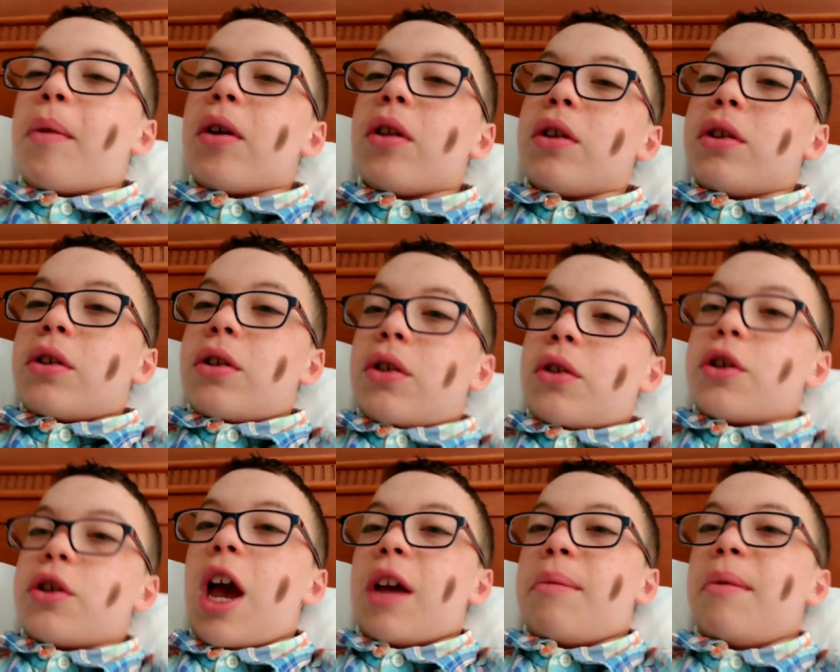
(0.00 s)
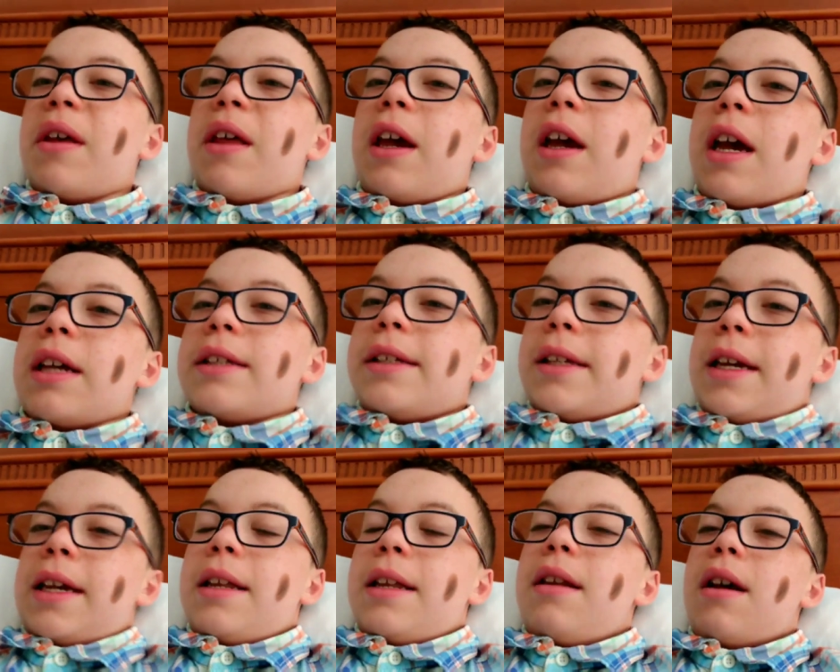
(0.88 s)
for my brother's track meet. Like
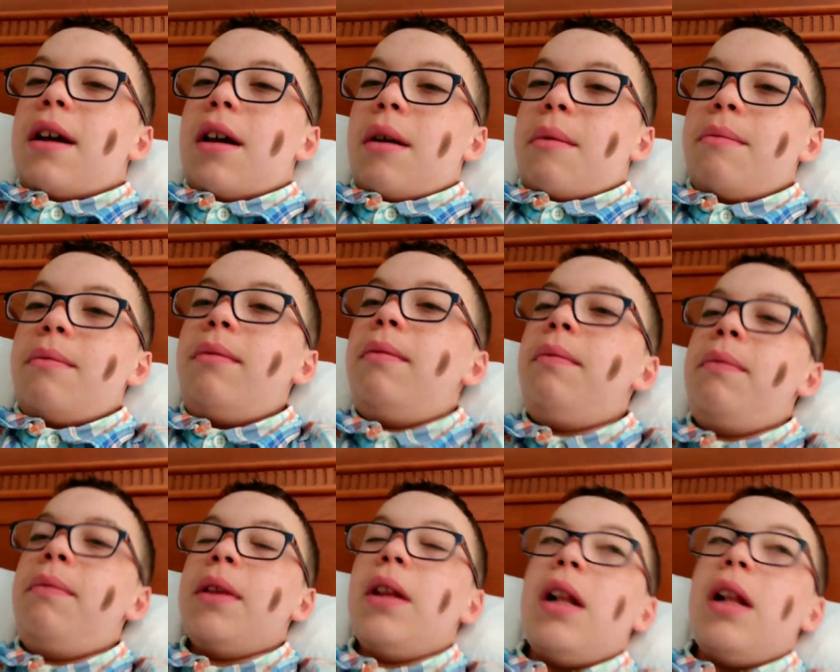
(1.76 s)
I said, um,